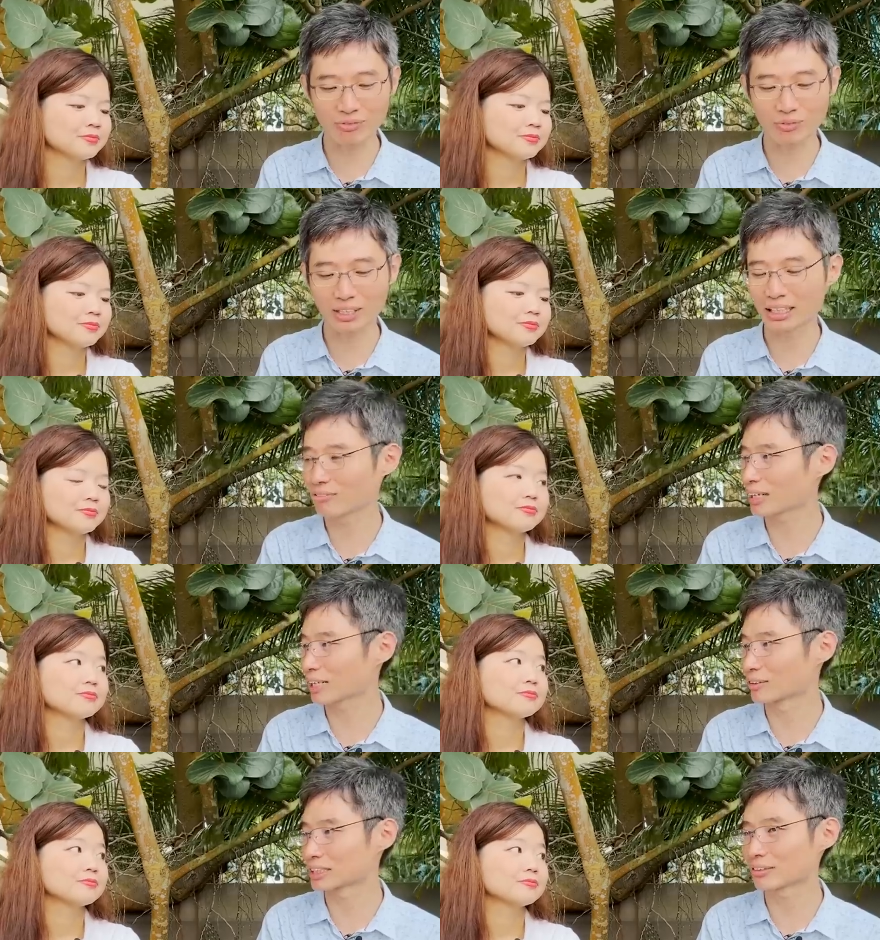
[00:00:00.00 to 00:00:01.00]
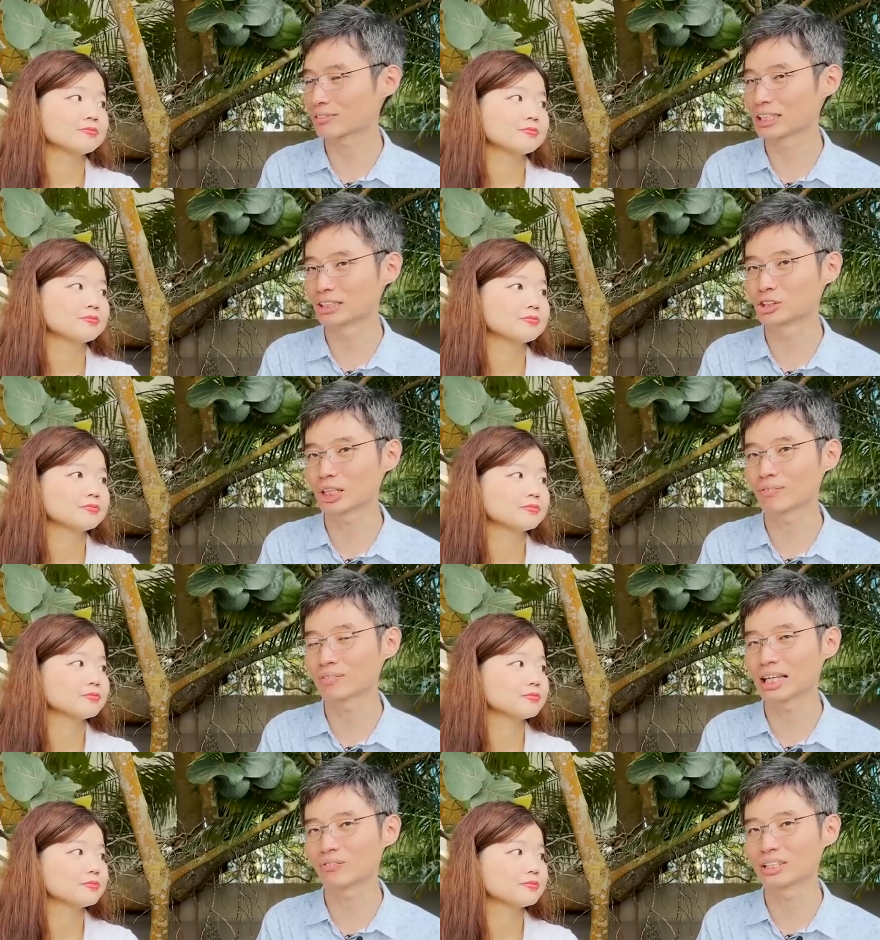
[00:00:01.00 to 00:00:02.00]
Speaker 1: if we find ourselves in a job
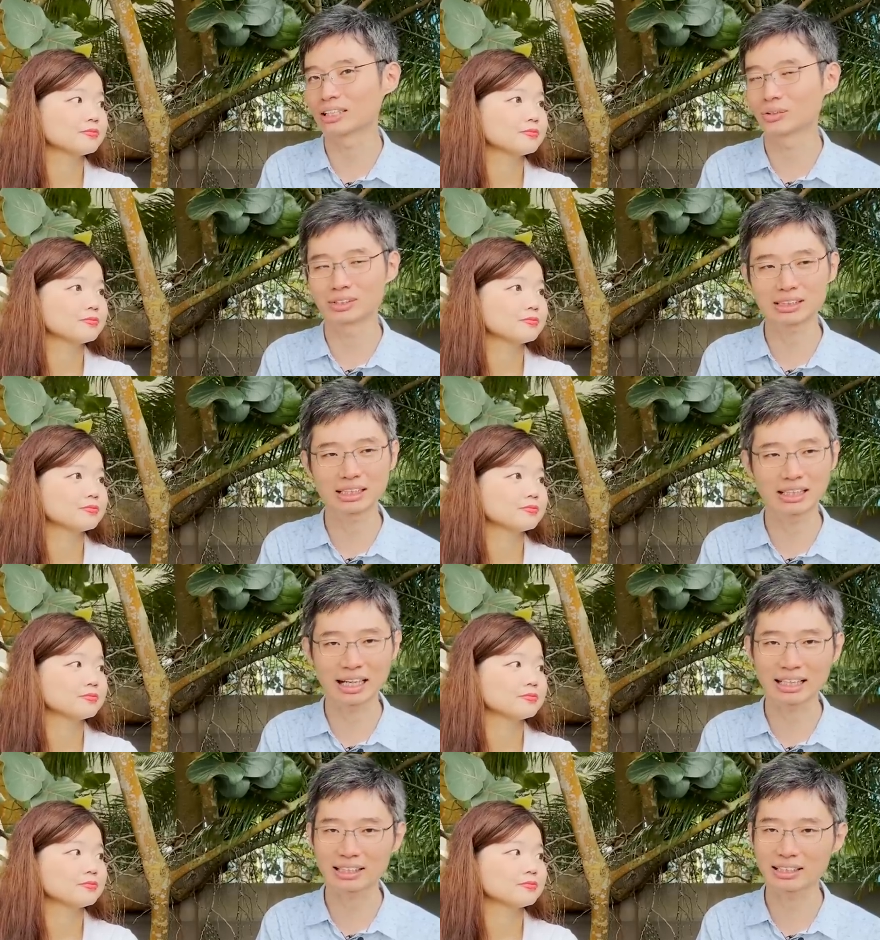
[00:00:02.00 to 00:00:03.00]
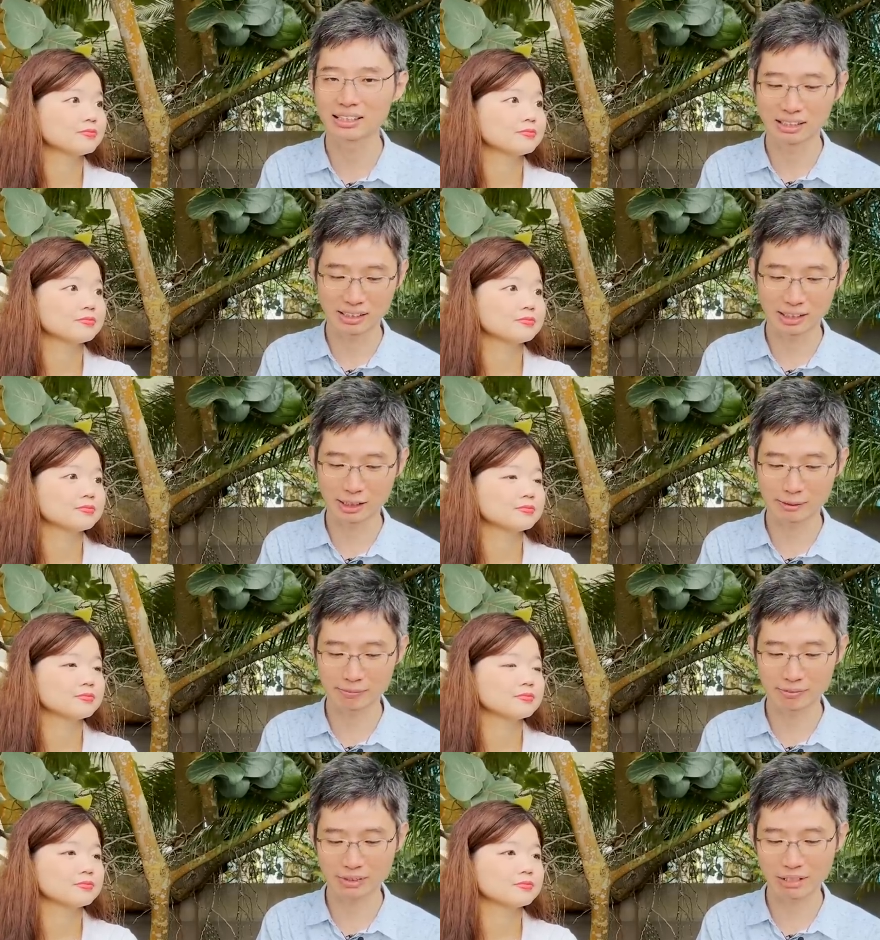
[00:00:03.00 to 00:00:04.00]
that we don't like?
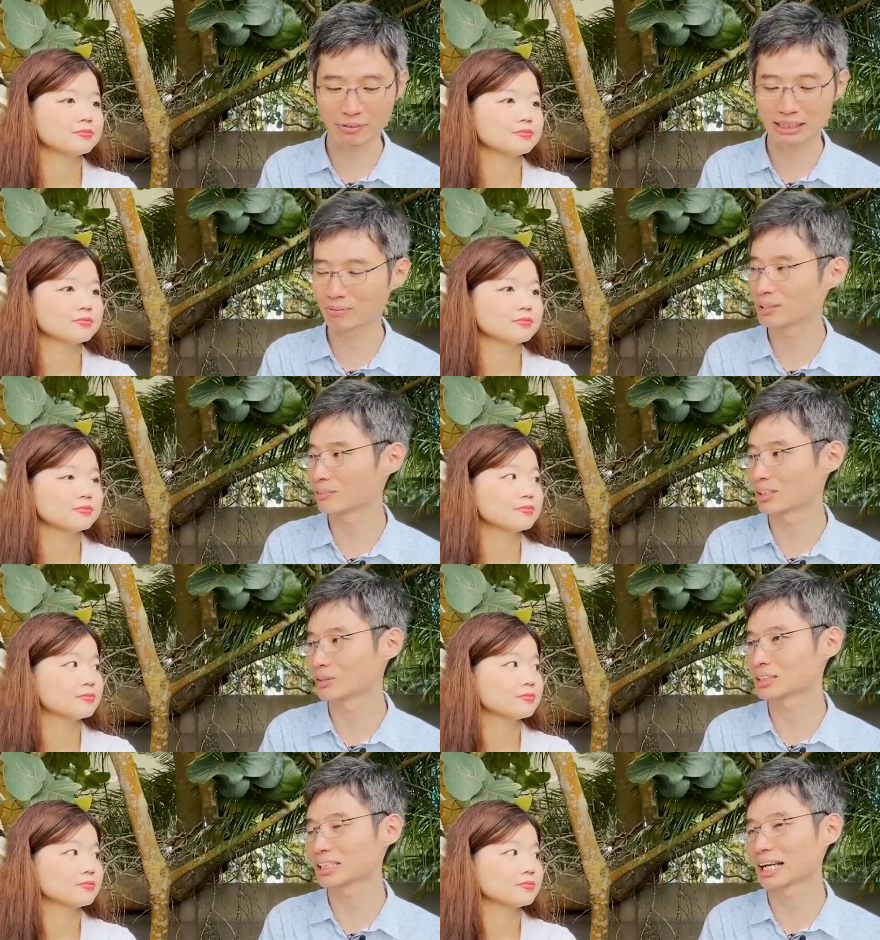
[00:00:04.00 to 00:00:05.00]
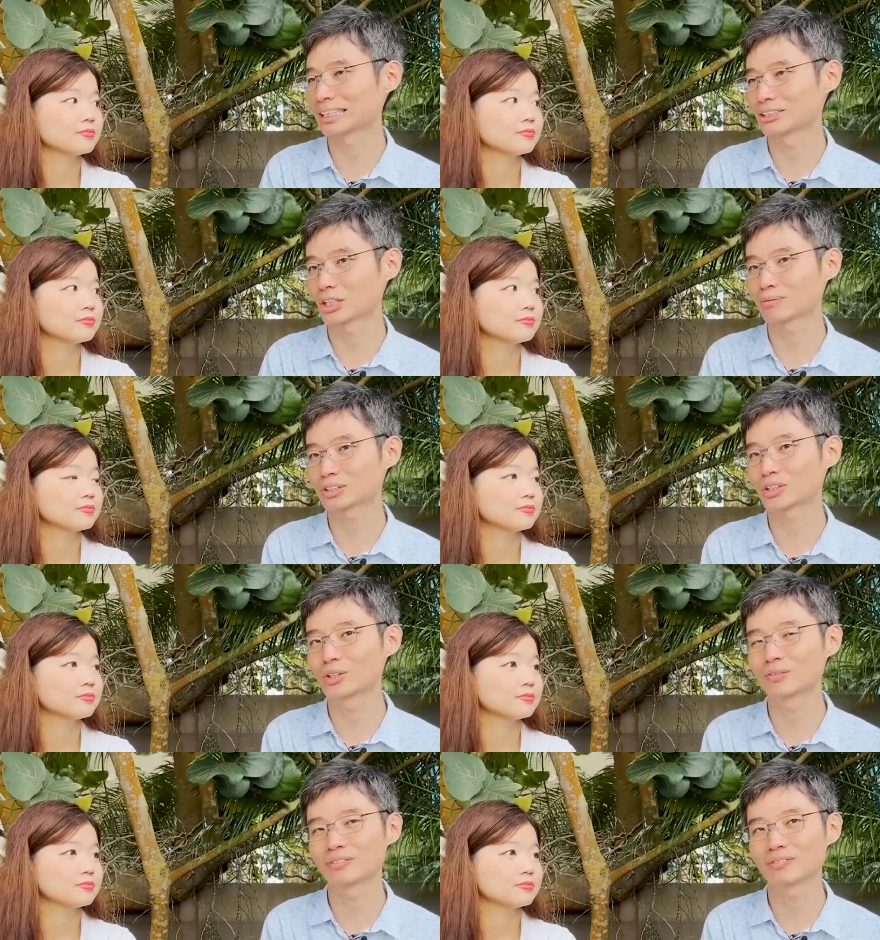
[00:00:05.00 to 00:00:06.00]
Um, like for example, we don't like the job
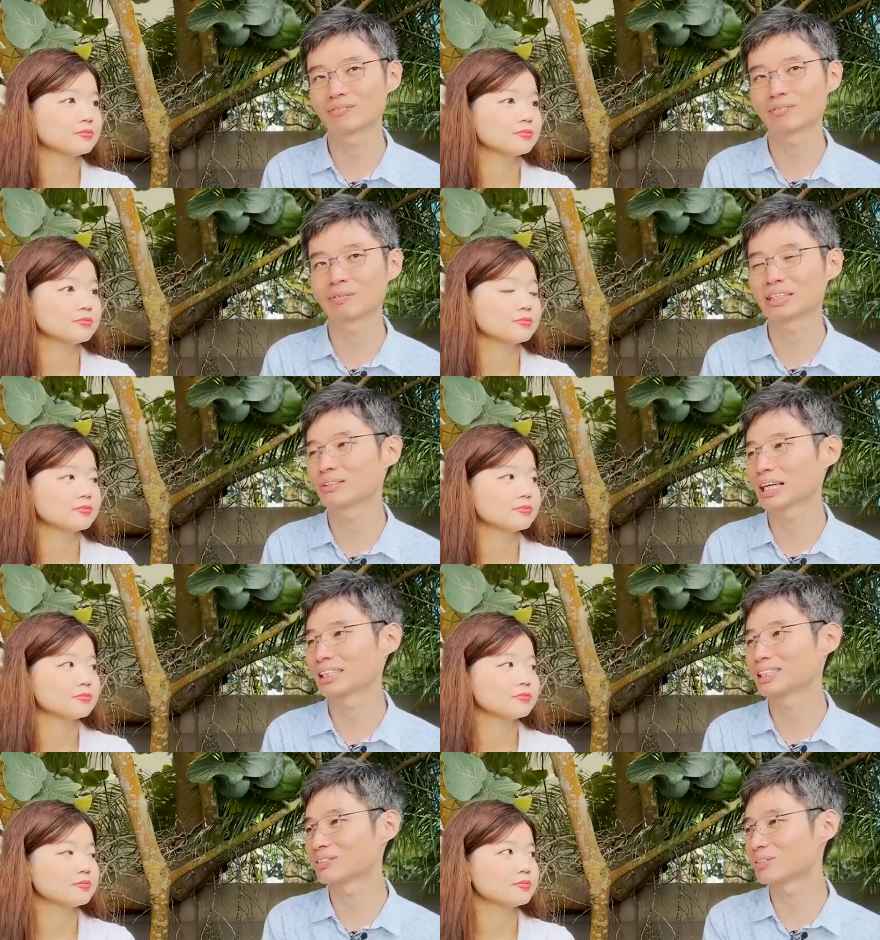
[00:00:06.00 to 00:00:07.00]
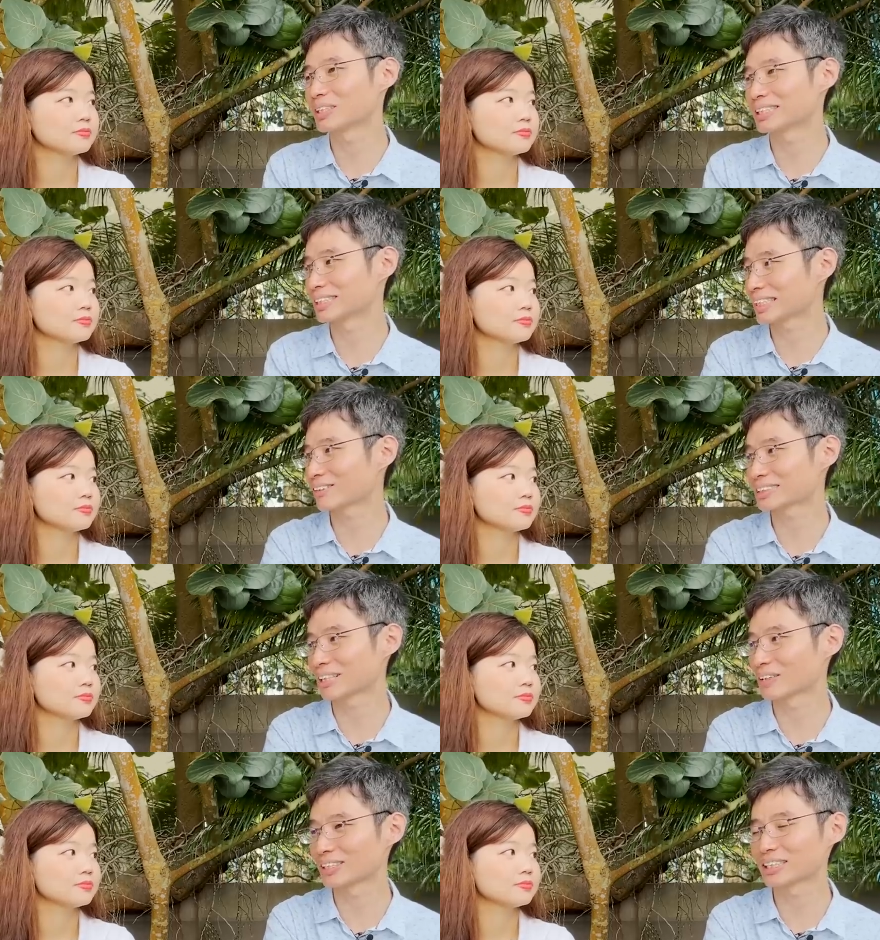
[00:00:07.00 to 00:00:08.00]
scope. Maybe the interviewer didn't tell us
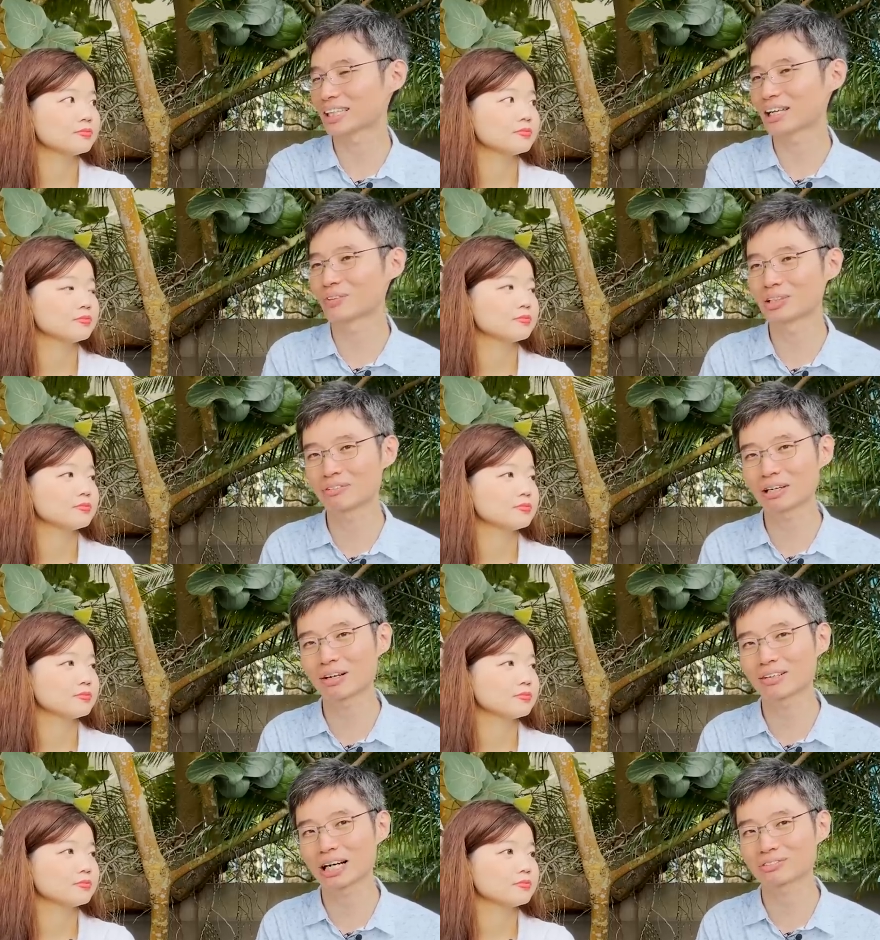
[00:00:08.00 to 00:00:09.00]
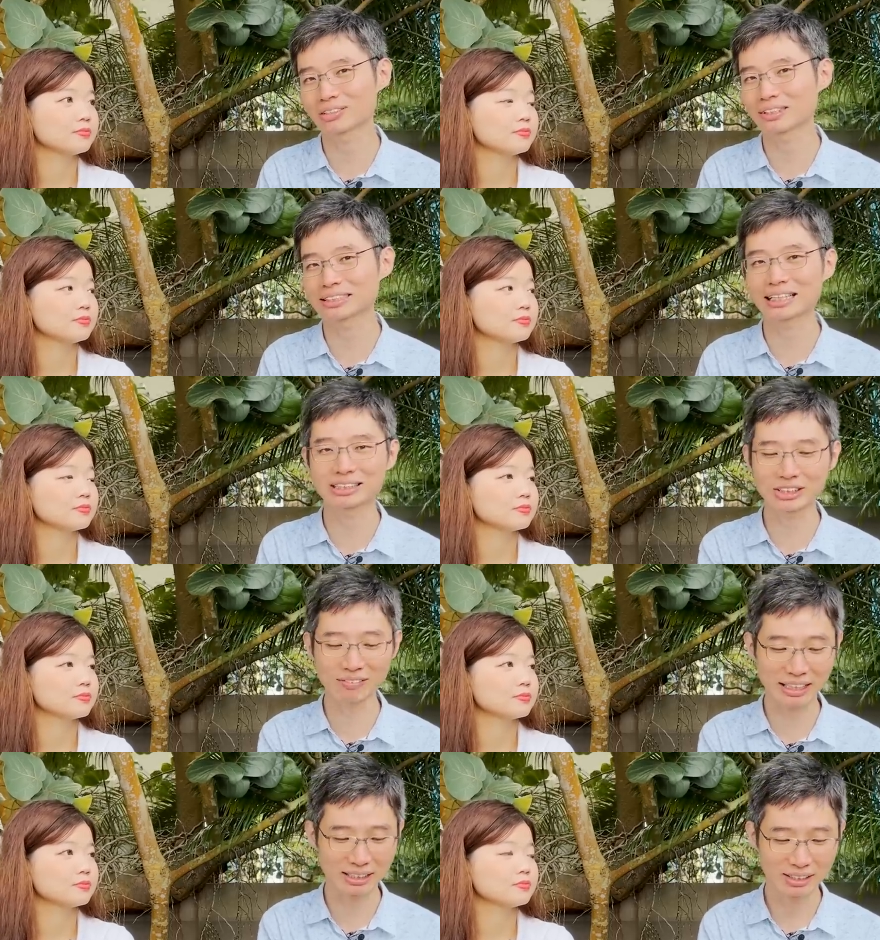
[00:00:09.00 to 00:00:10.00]
about it, and we only found out after we start the
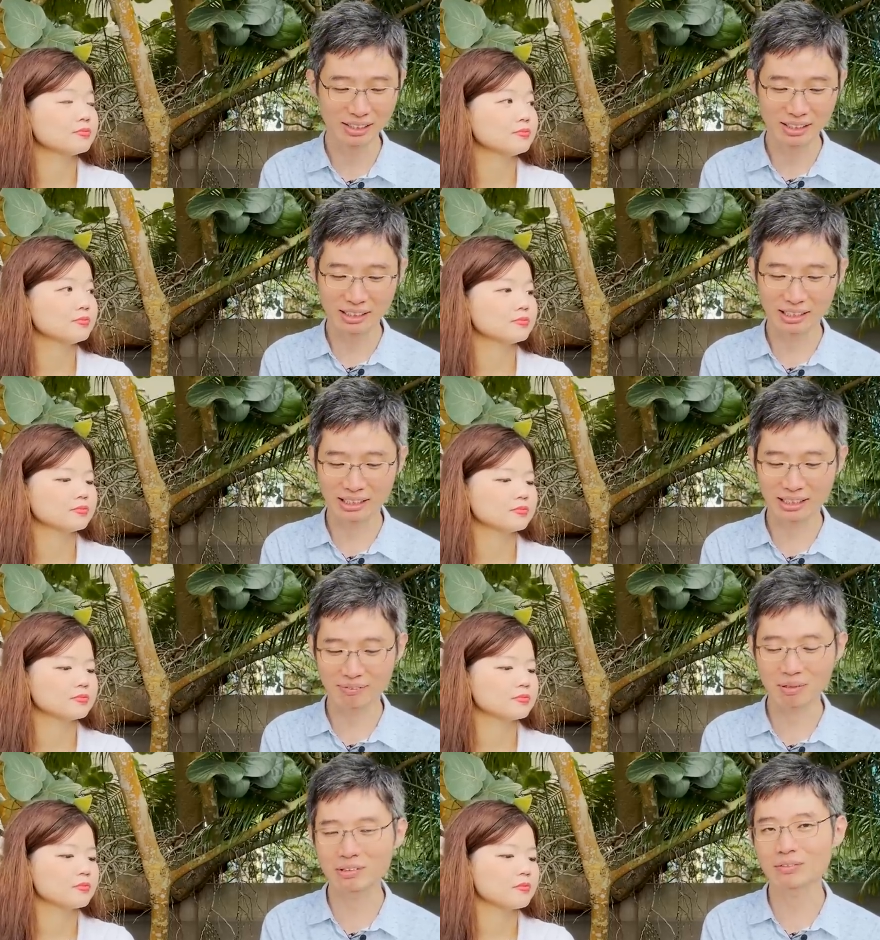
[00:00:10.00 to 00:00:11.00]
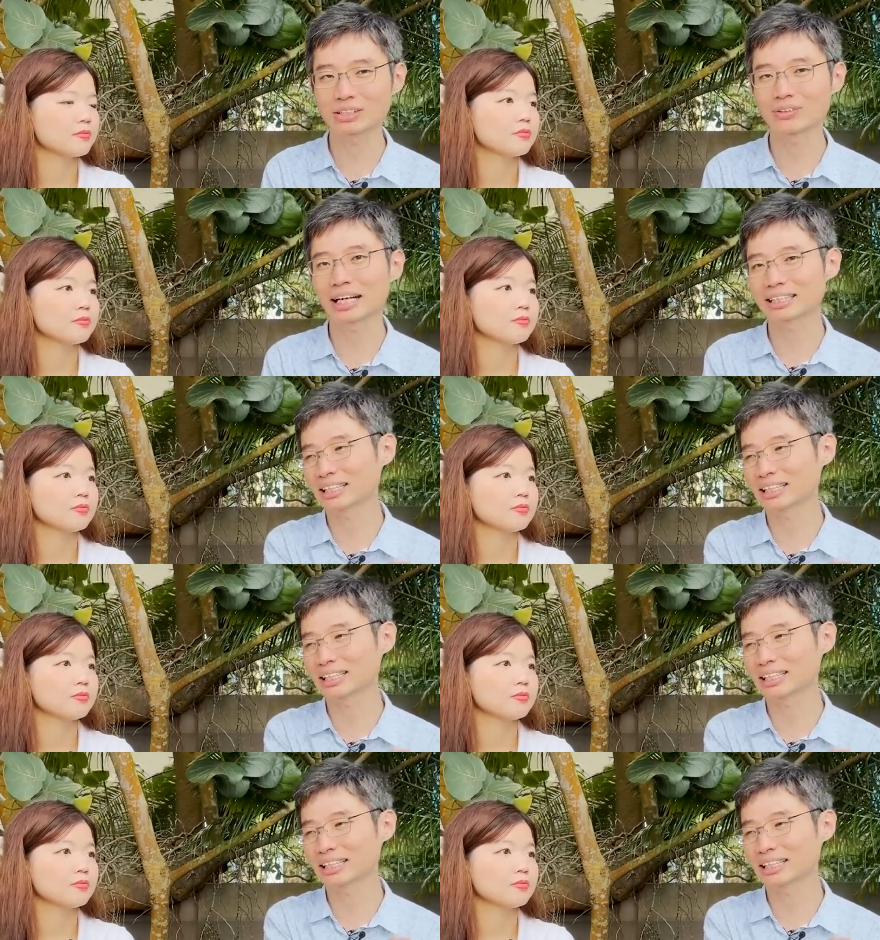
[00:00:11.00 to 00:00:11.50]
job, lah. Mm -hmm. uh, maybe we don't like the